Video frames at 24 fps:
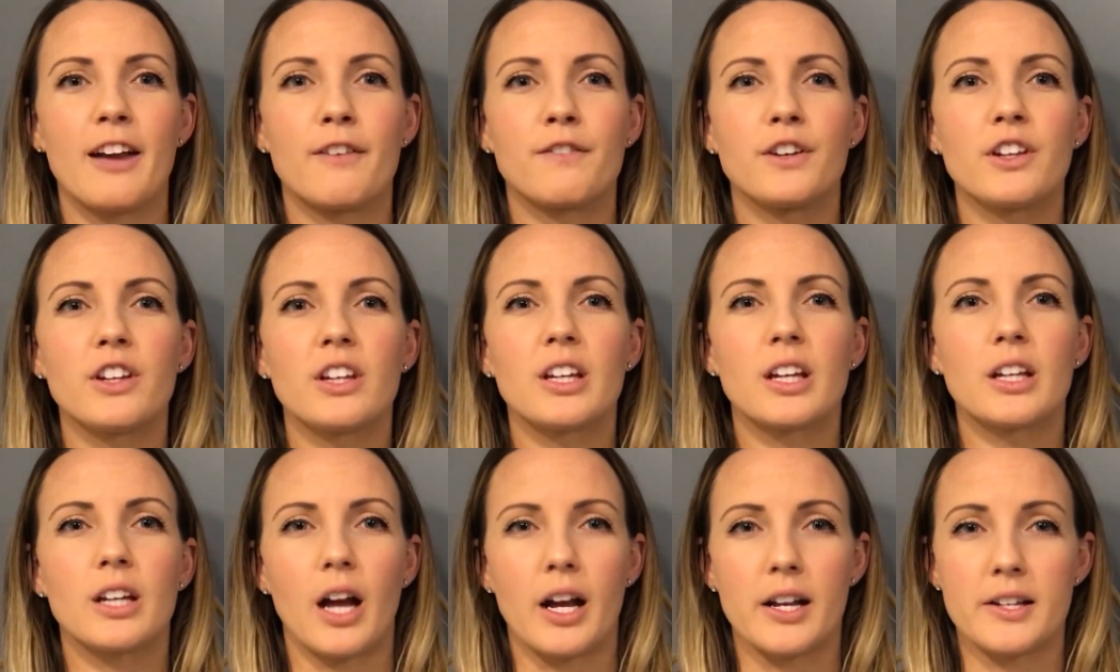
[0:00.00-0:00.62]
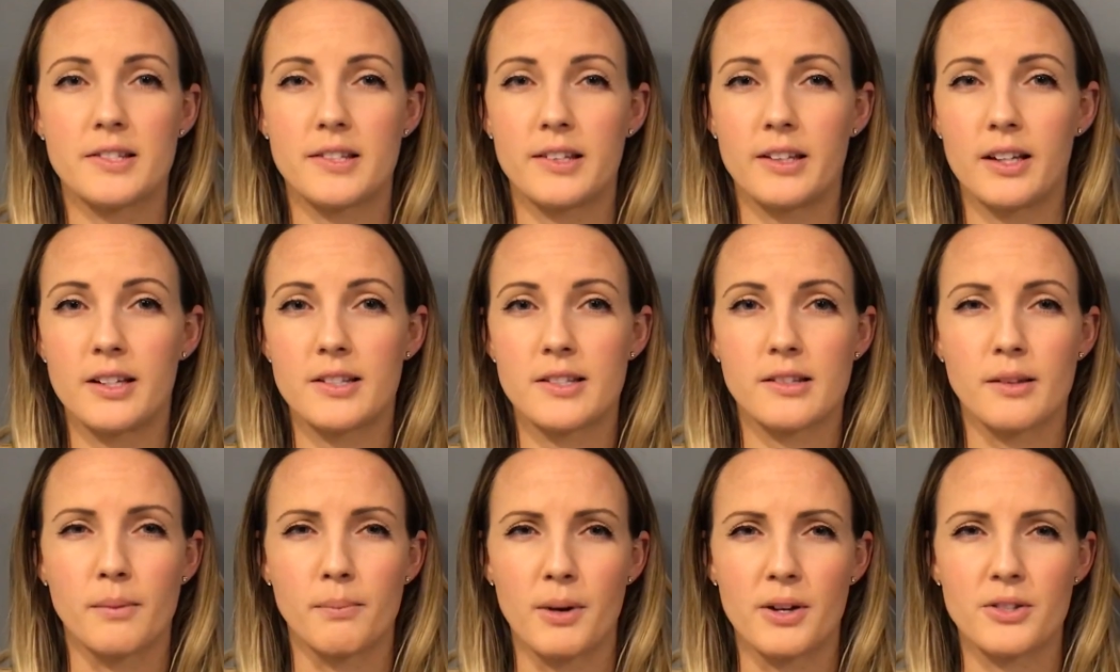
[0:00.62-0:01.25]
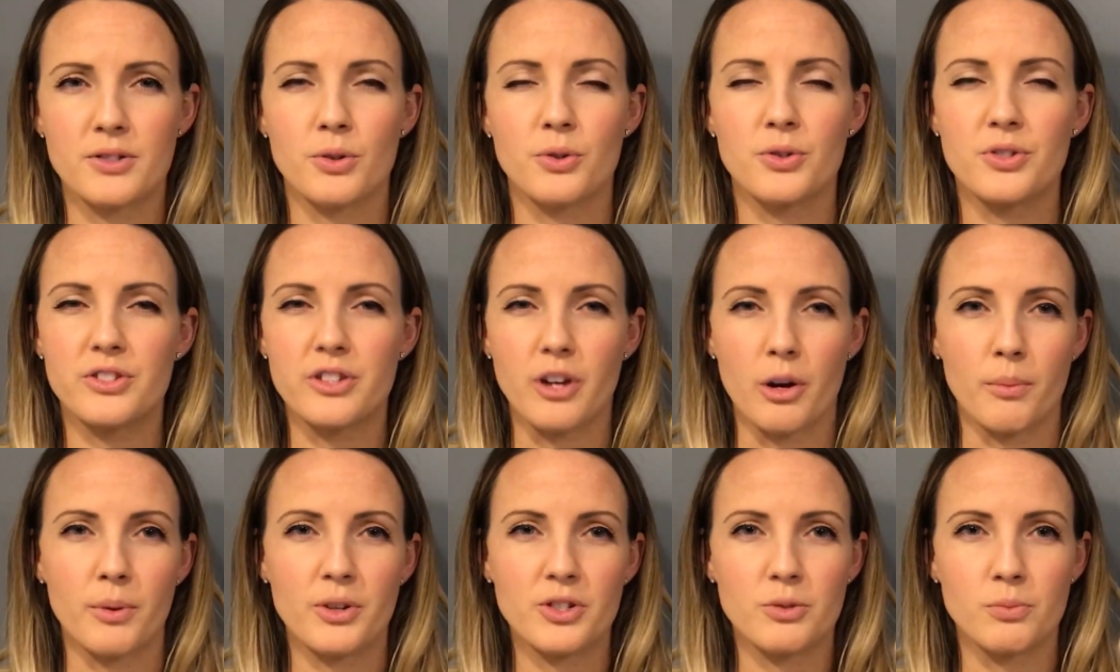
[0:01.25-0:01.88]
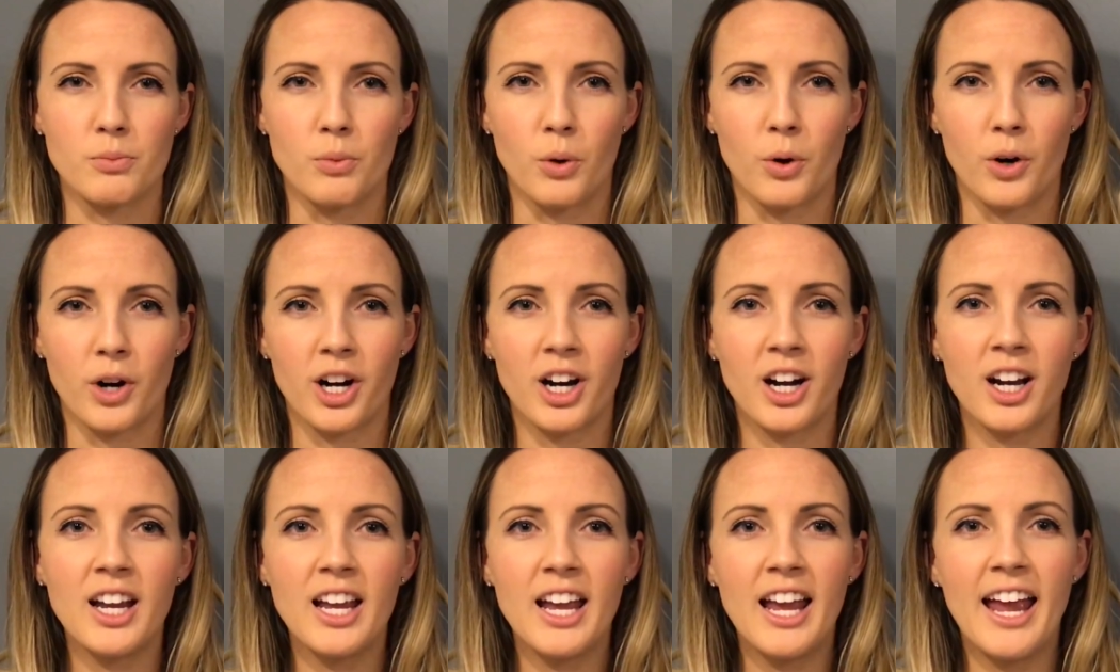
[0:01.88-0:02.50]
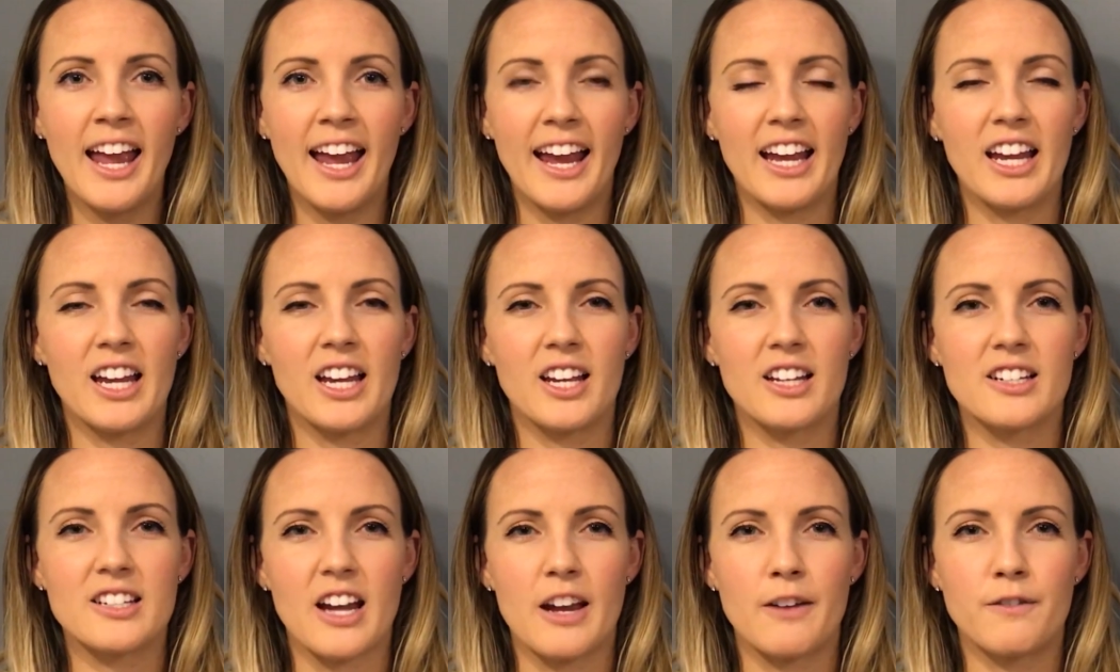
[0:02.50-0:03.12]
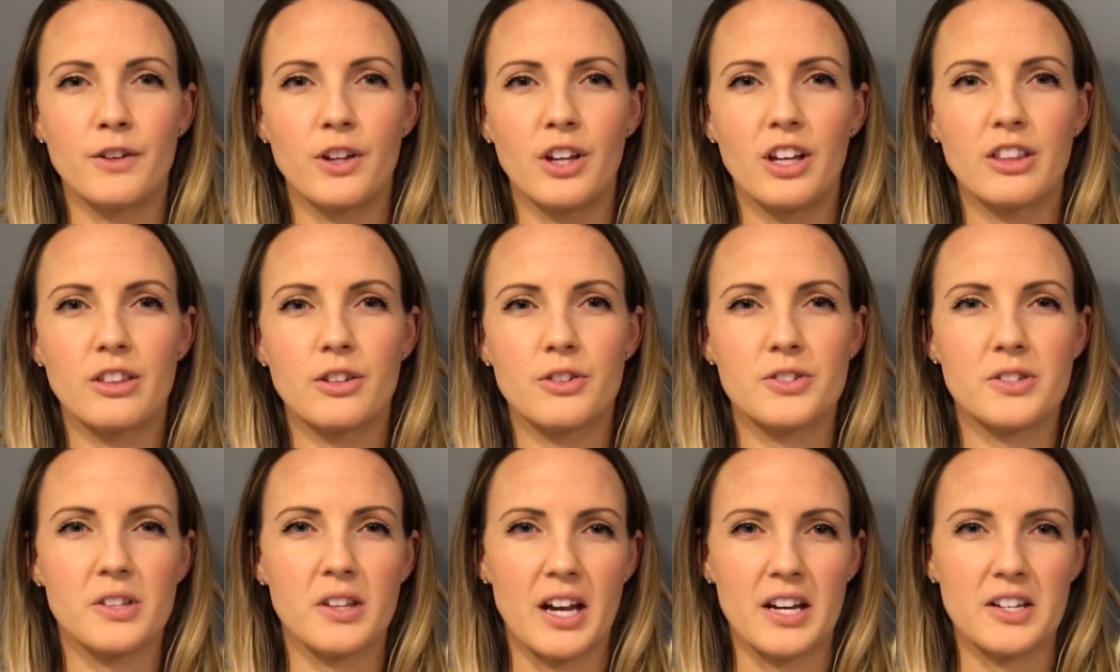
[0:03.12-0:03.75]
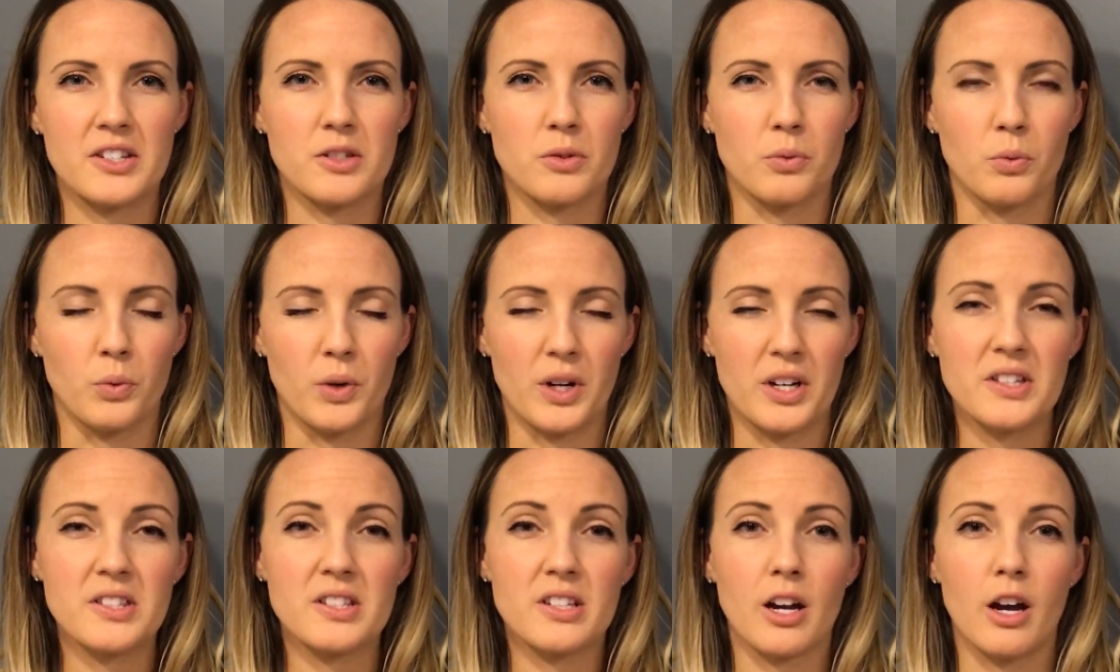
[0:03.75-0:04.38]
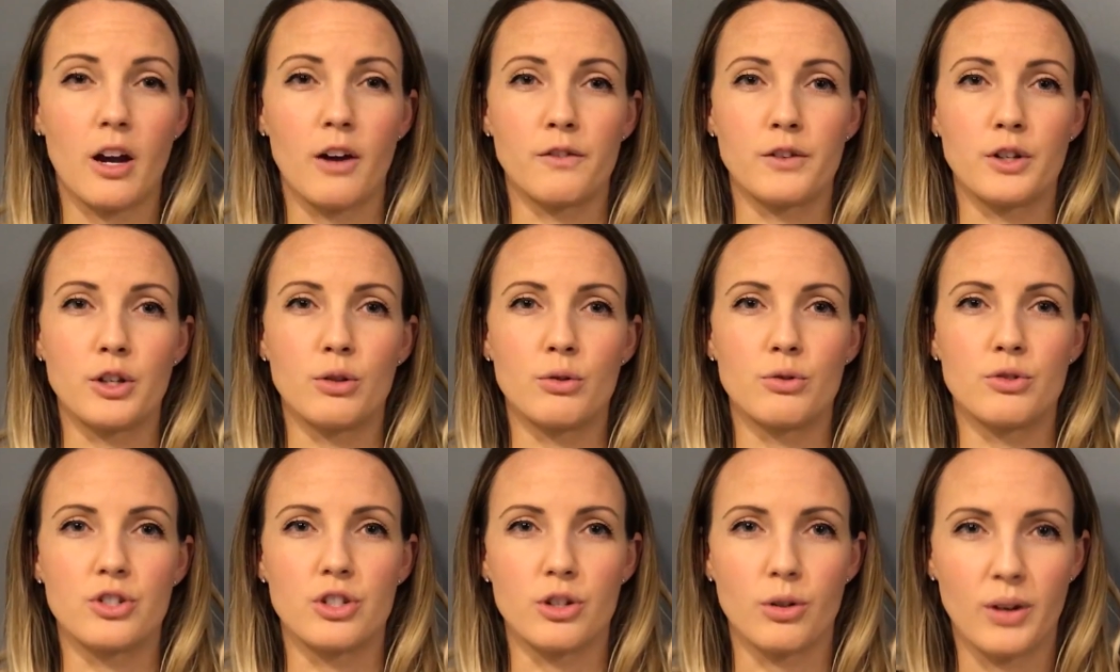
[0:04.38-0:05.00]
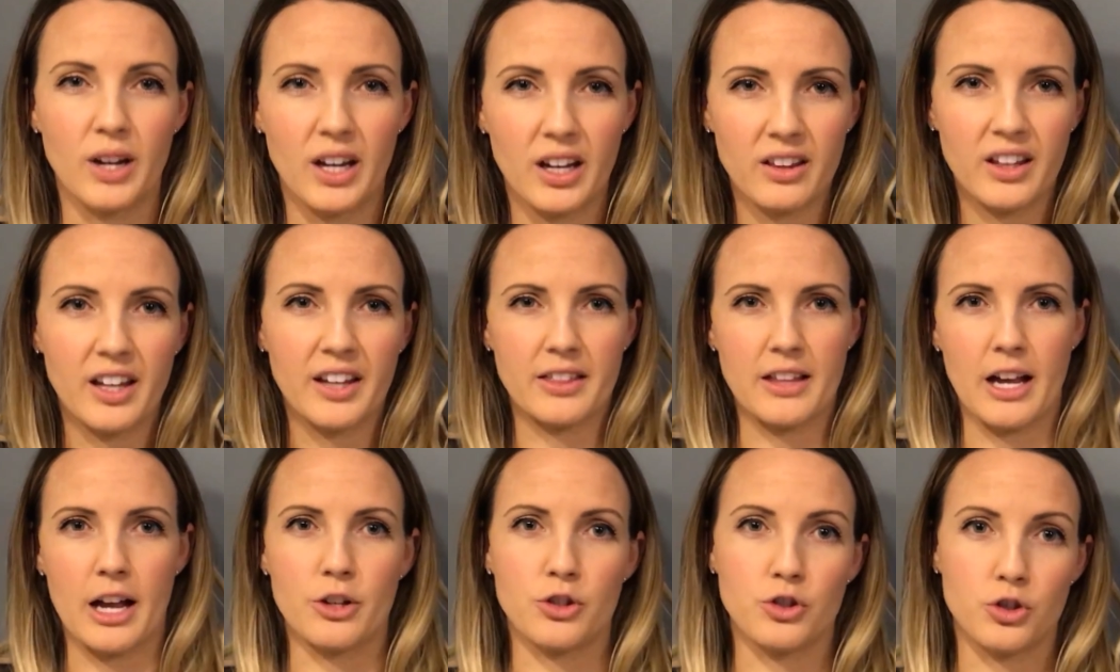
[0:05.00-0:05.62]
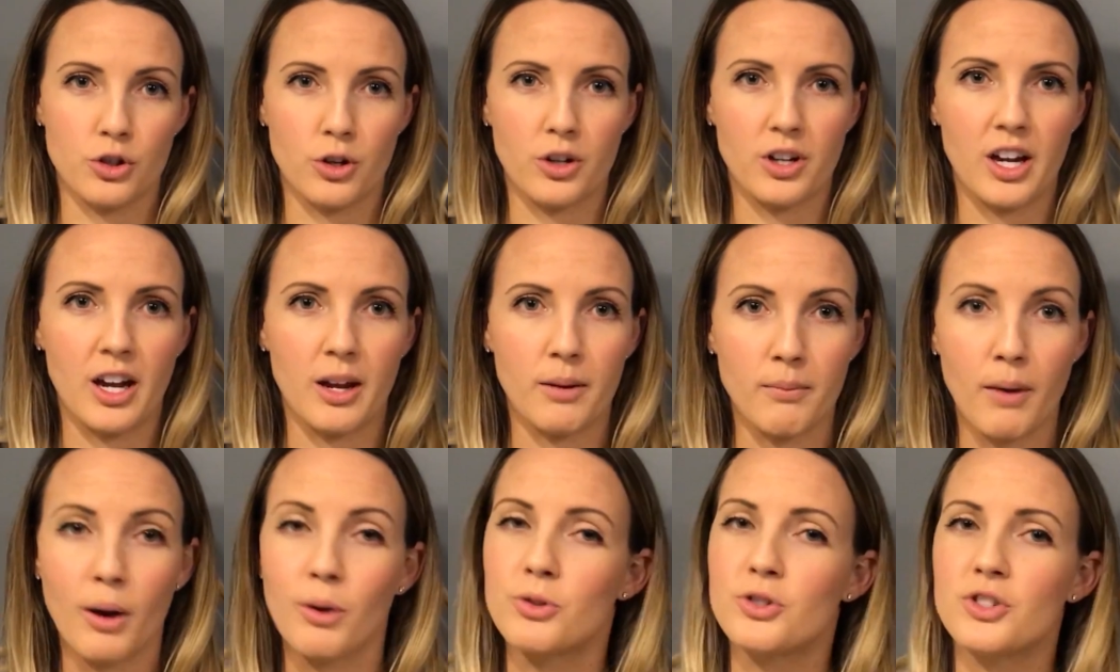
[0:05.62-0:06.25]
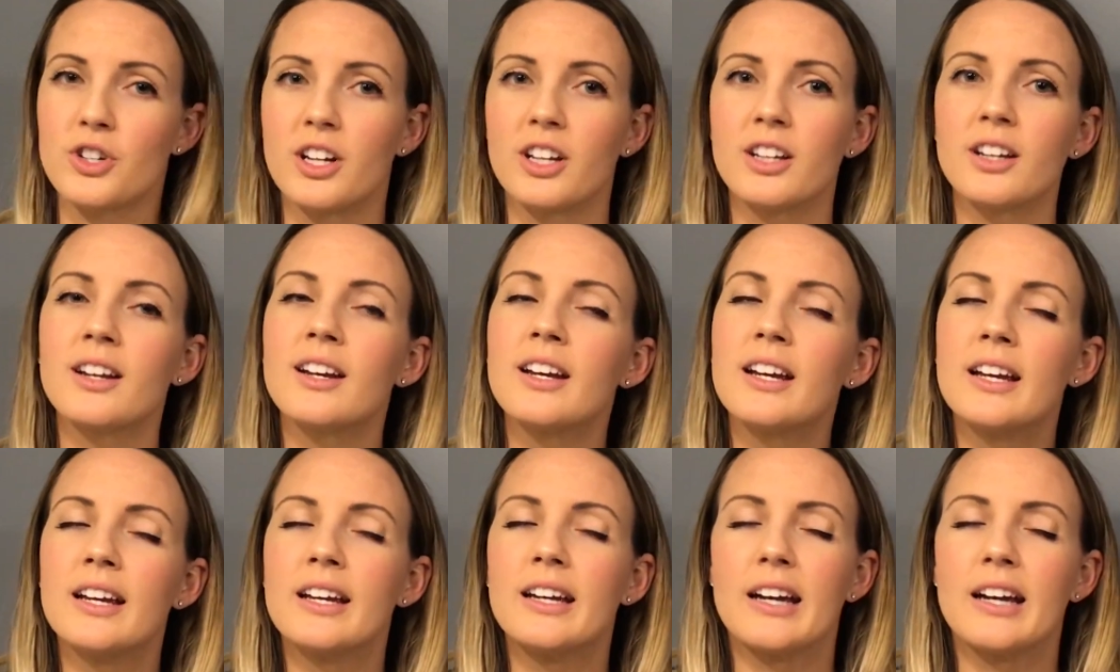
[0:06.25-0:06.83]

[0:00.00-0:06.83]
I feel like it isolates the muscle so much more, and I feel like there's less risk of you doing like that jerking motion.